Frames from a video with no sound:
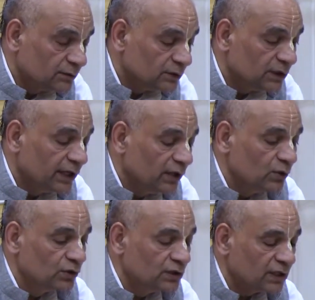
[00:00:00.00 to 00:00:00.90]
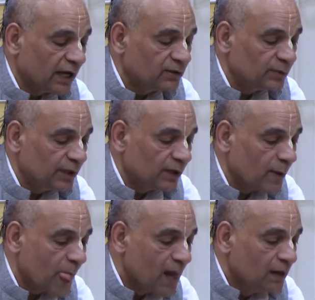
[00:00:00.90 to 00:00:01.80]
It's a huge time span.
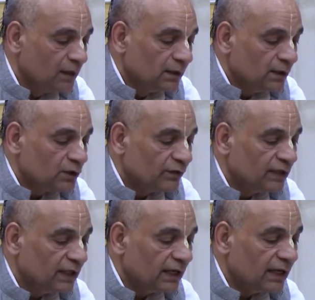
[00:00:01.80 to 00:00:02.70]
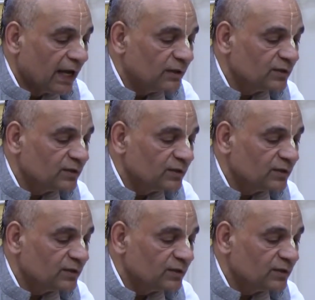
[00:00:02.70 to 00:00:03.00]
So within that time